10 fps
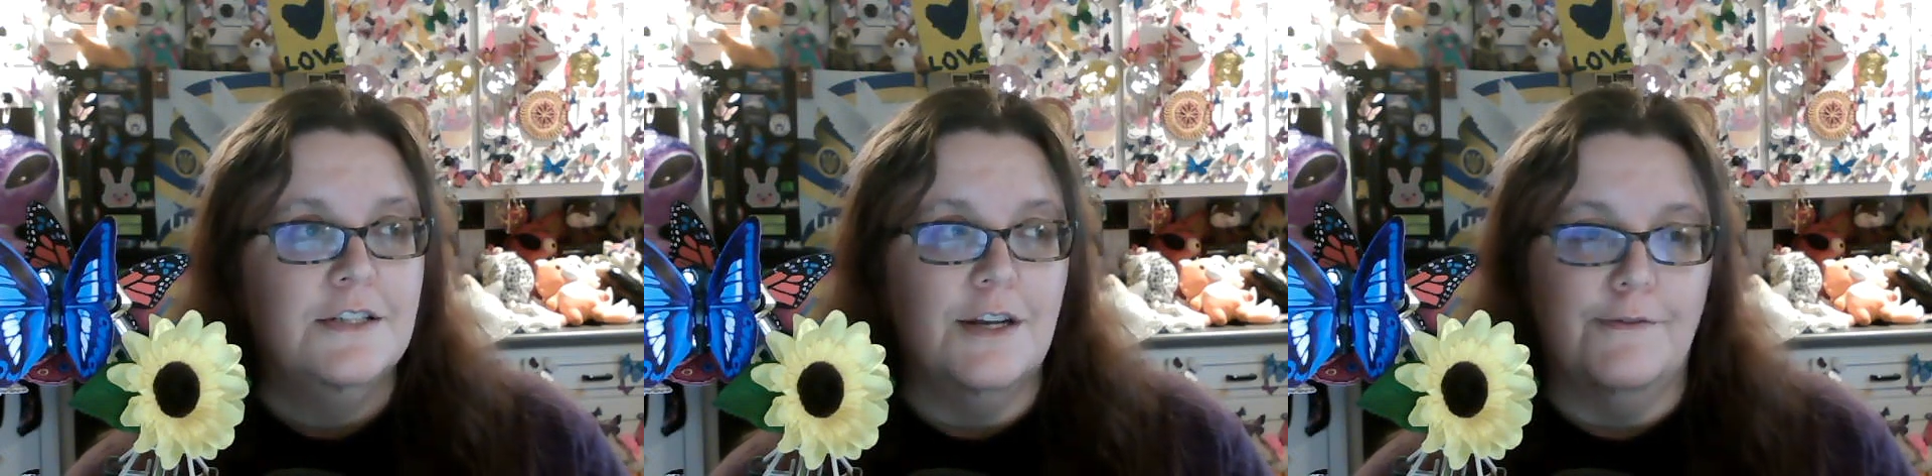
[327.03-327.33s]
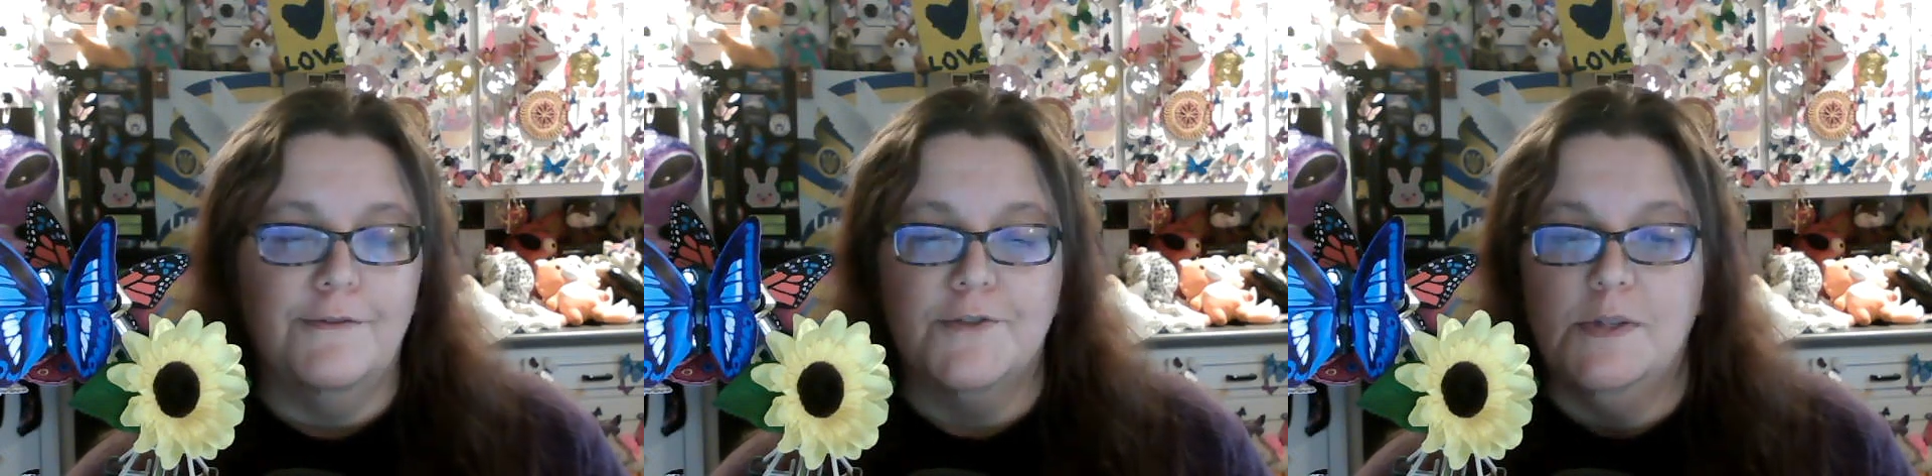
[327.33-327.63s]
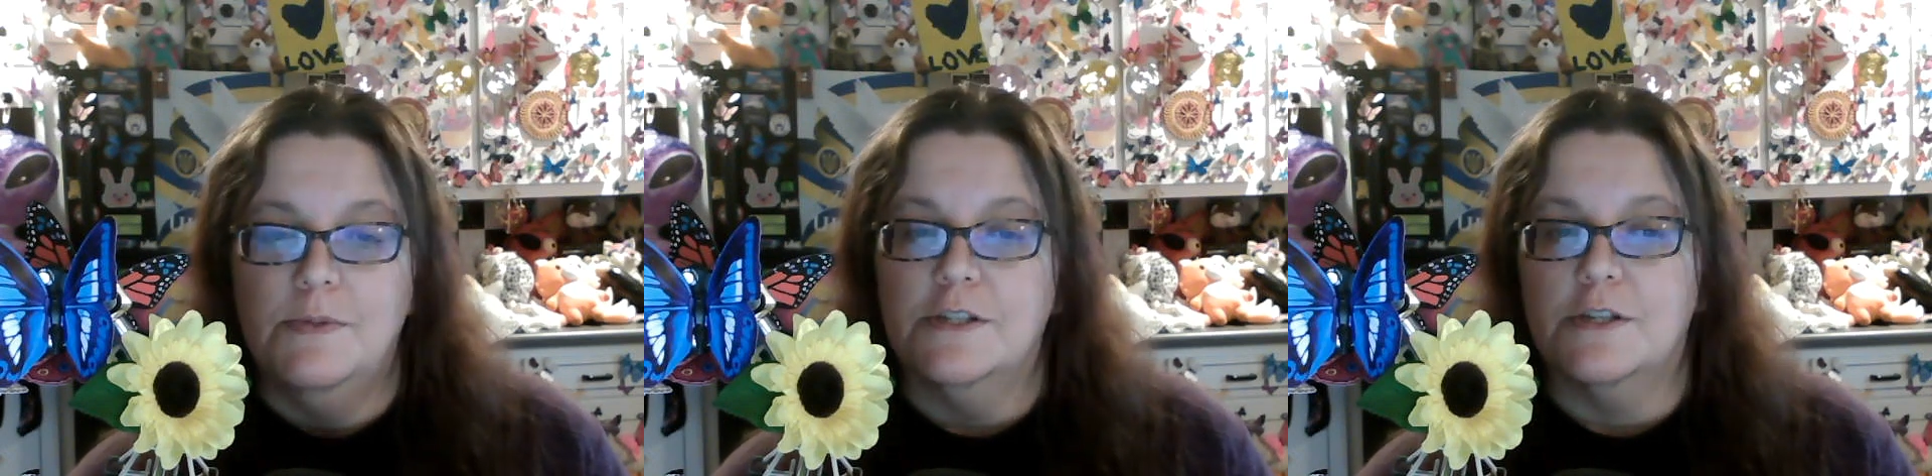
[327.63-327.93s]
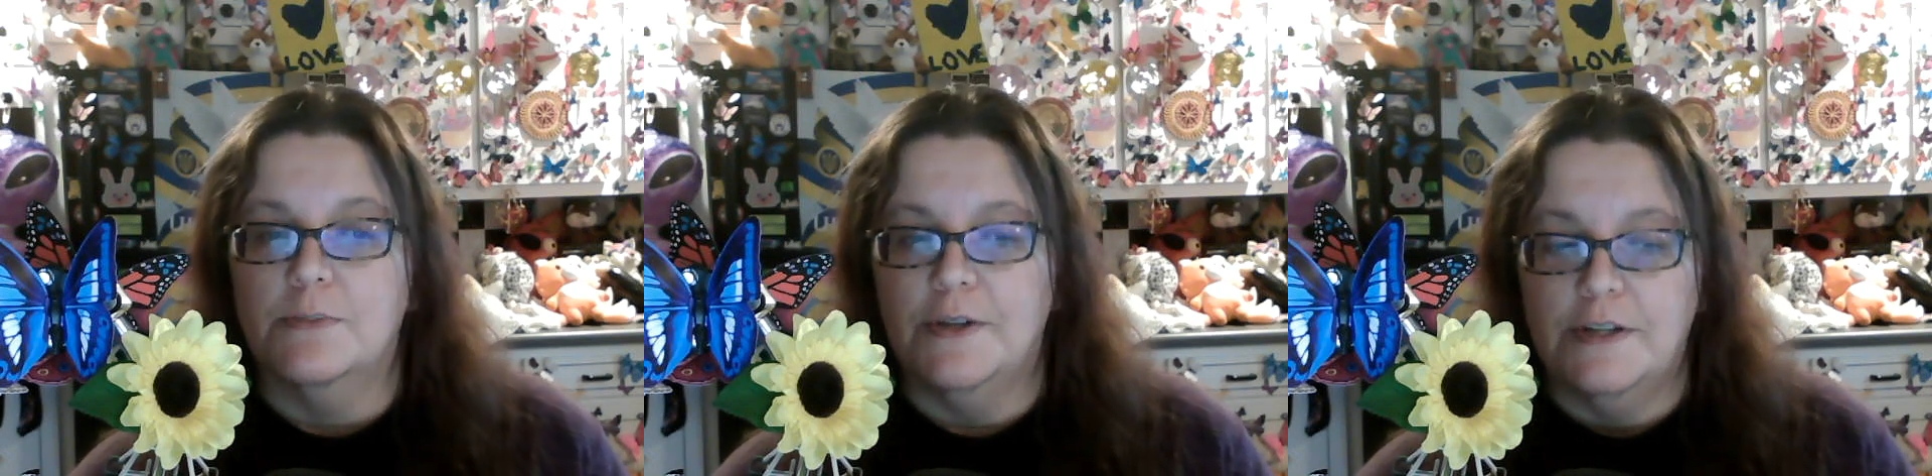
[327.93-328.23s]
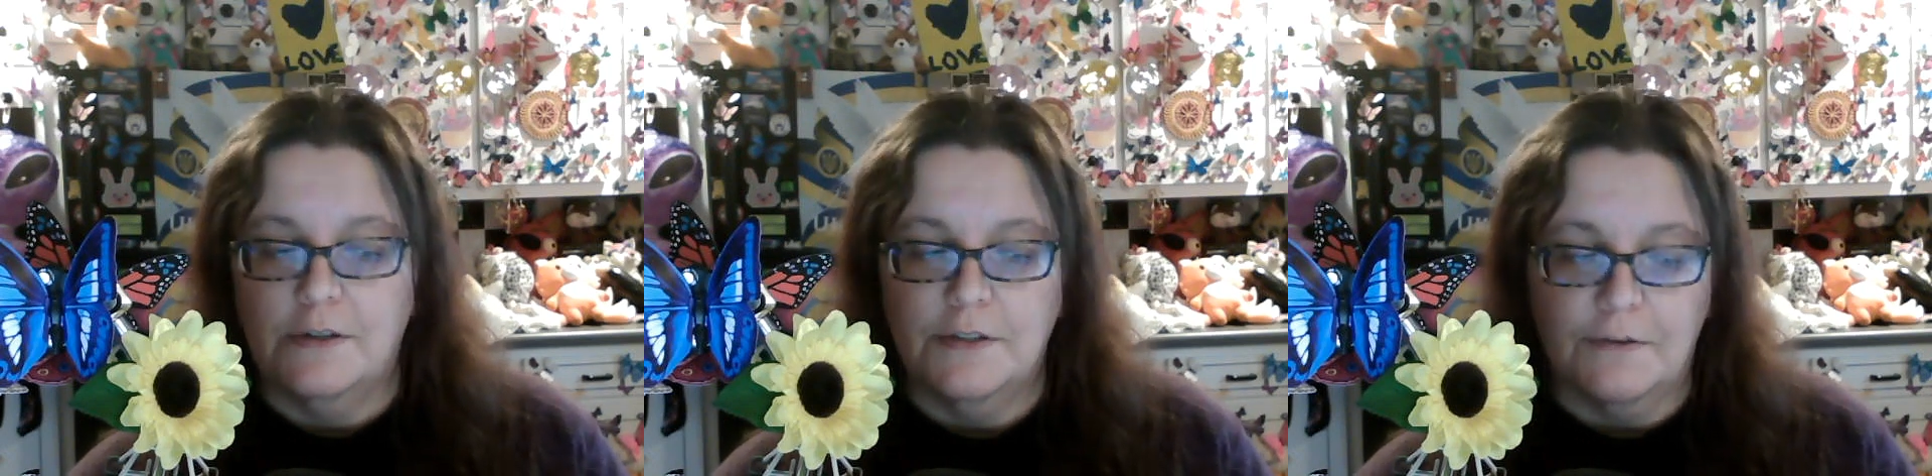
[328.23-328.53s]
Take 15 minutes to
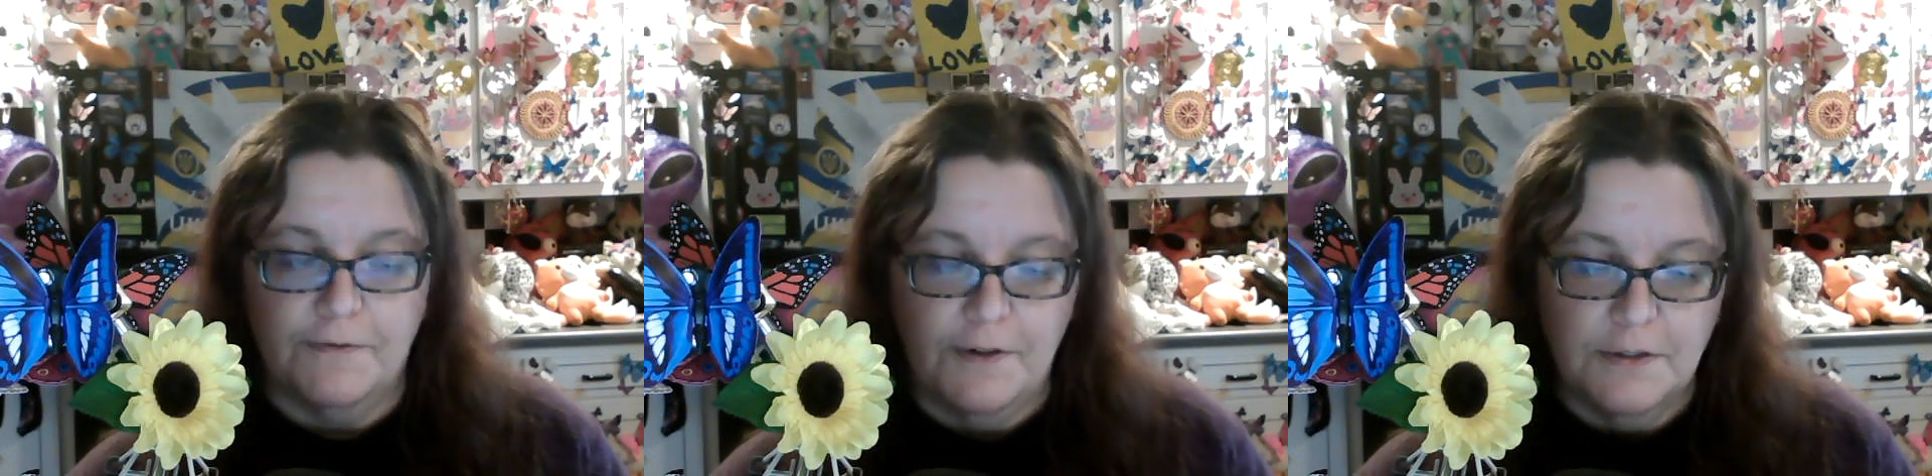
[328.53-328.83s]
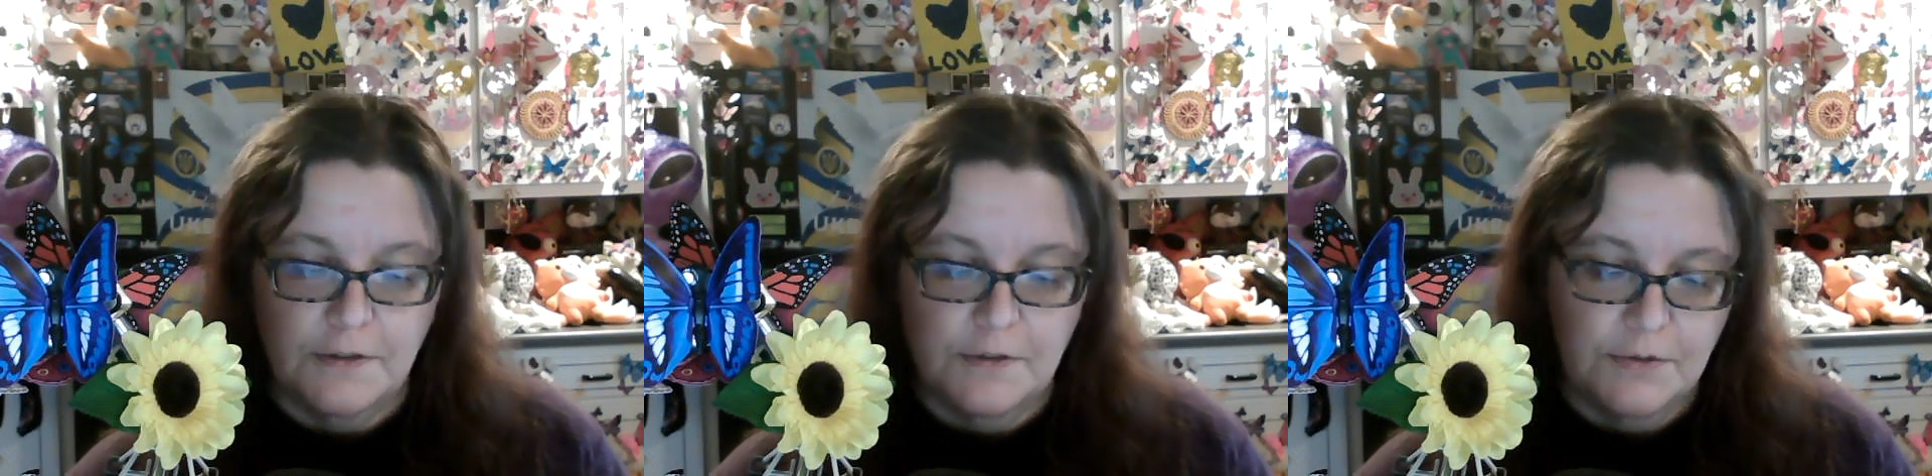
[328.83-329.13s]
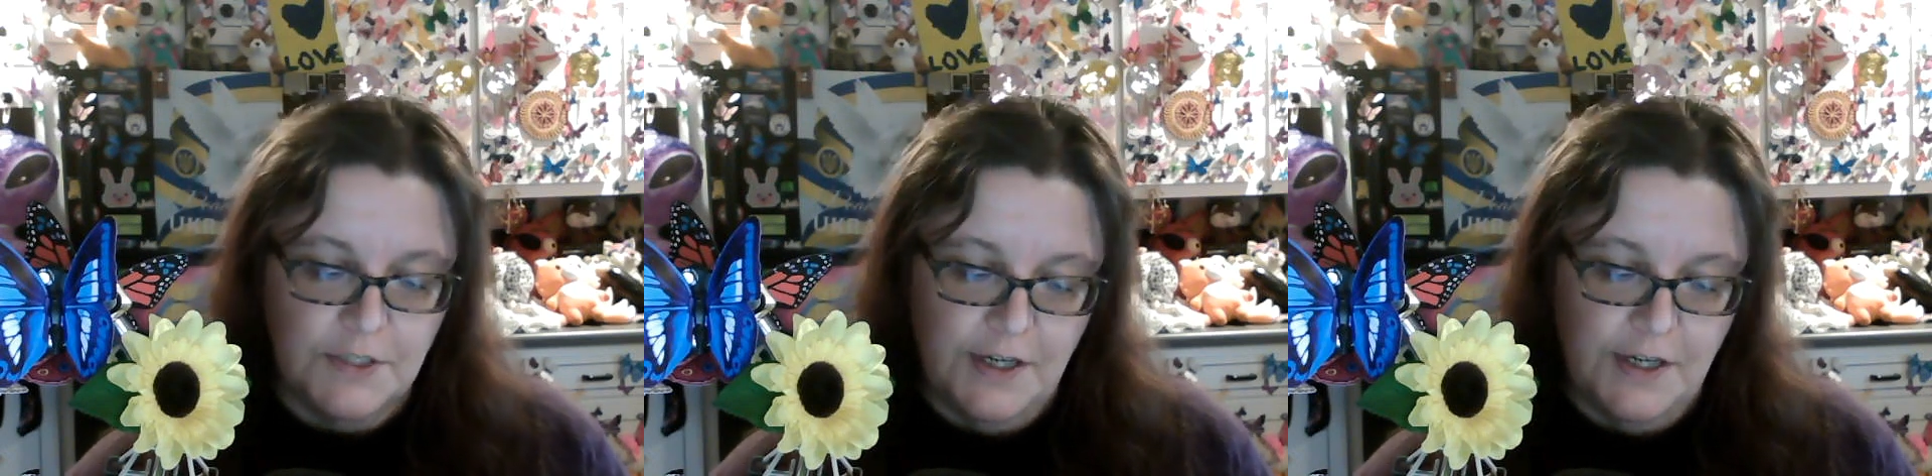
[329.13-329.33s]
play on your phone.